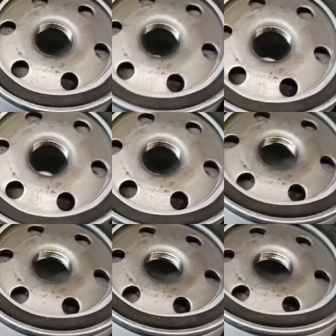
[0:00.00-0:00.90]
valve is so
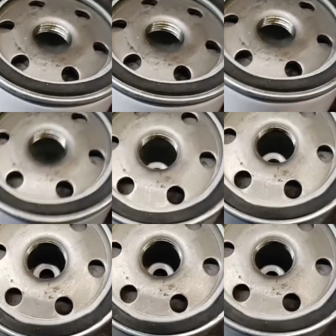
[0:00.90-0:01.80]
deep down in there that I
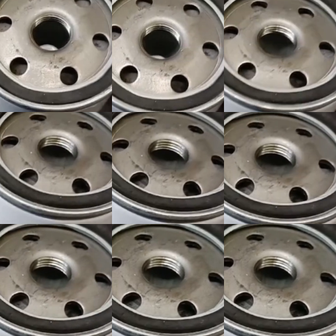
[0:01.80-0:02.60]
can hardly see it.